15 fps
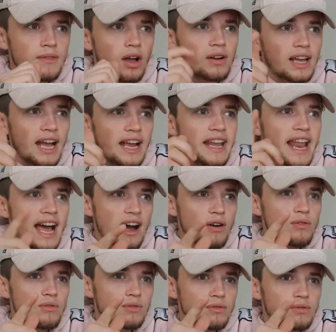Okay,
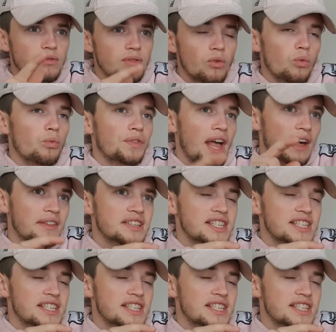now the